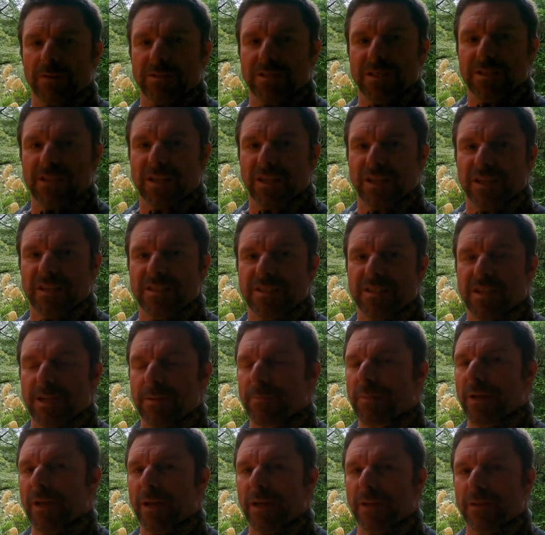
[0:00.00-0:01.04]
I was just going to
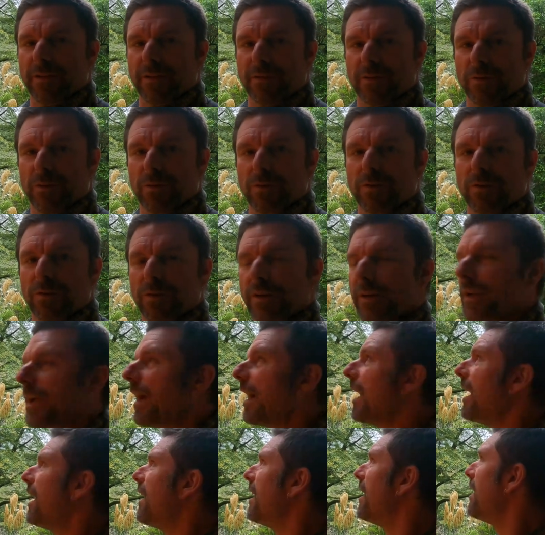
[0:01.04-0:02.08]
step out the door and
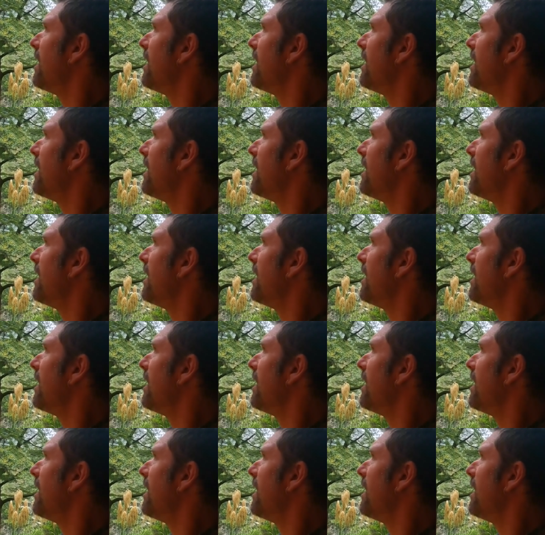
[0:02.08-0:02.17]
uh,